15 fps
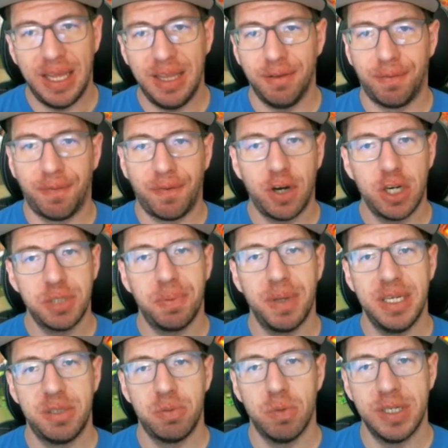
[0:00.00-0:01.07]
in the first
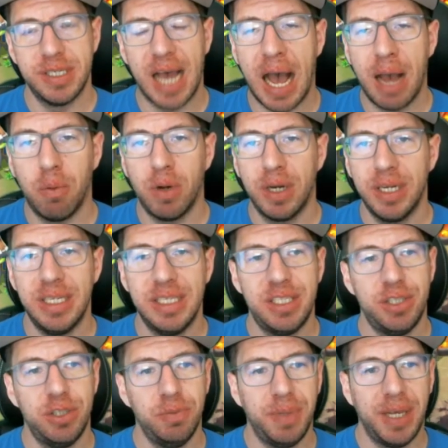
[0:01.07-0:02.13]
place was I wanted
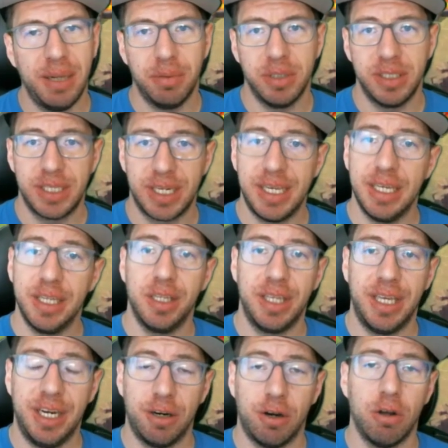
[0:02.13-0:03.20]
to be able to kill
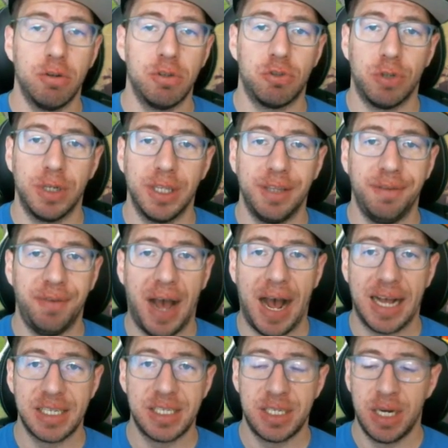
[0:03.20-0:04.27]
heroes really
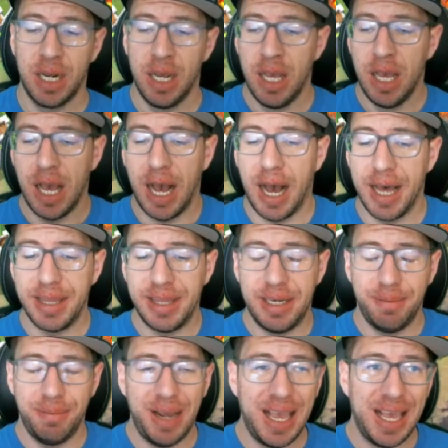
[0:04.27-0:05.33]
fast.
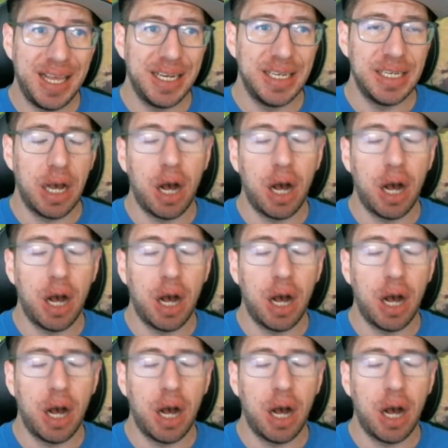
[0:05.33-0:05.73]
And